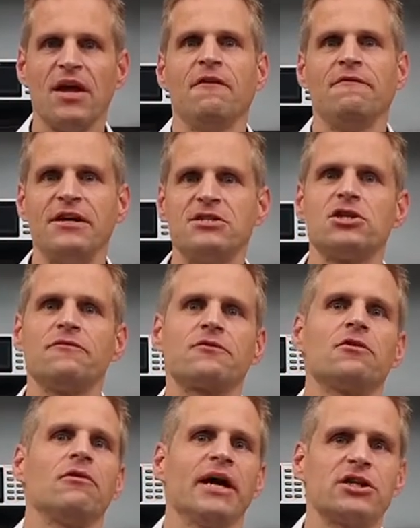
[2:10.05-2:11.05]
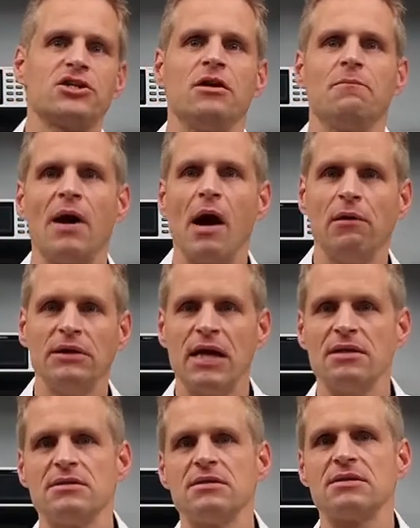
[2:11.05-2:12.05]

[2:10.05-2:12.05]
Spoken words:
Phase shift correction in power analysis